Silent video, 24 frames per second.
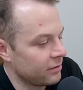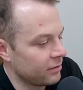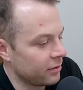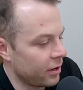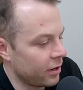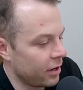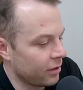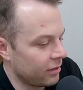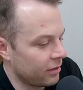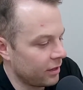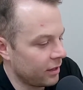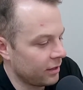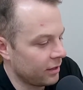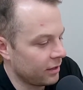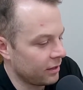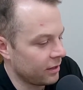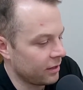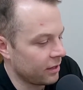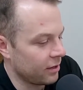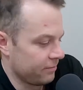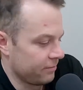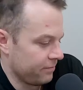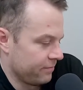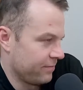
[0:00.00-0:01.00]
So I think,
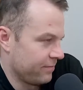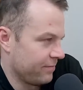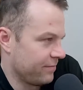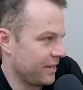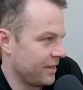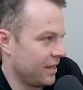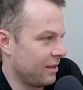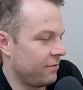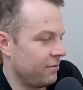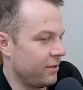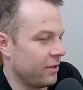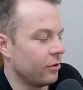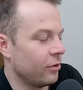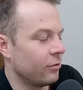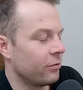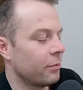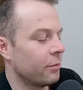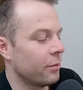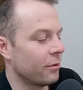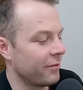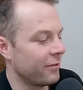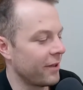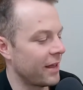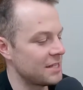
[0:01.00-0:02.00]
if you look
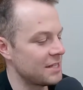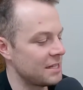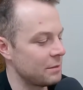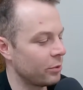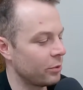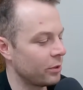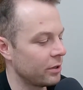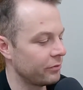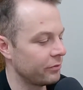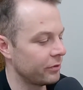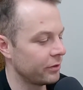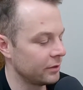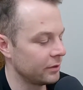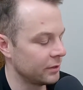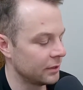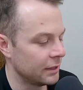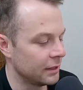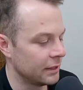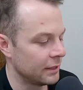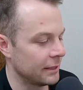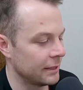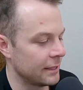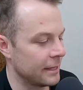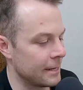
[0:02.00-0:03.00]
from a fantasy point of view,
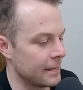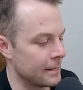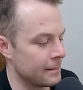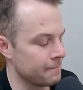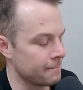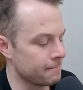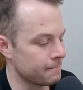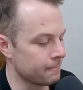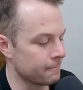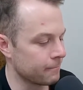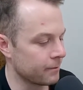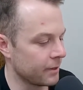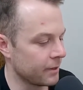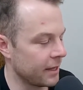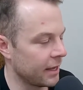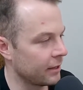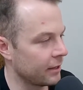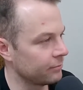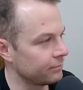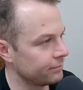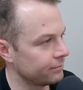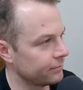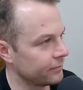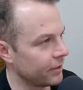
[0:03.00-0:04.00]

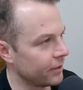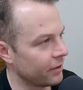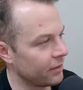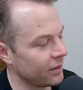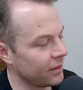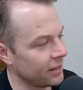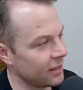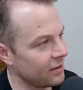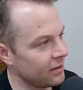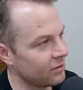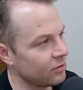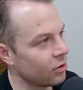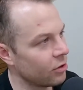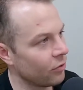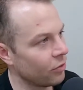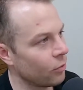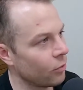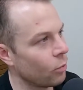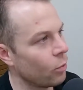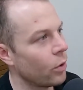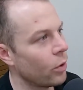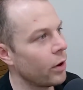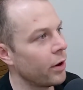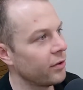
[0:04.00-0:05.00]
I think he's not
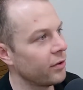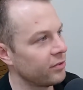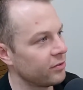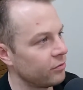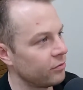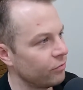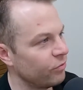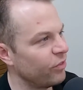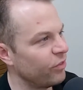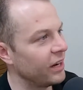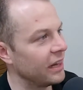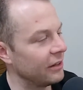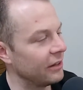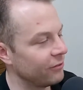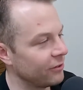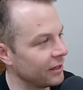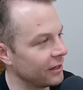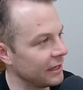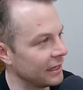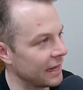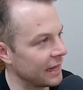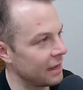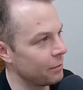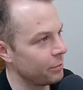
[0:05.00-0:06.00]
the worst really,
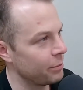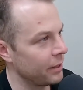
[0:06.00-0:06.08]
really late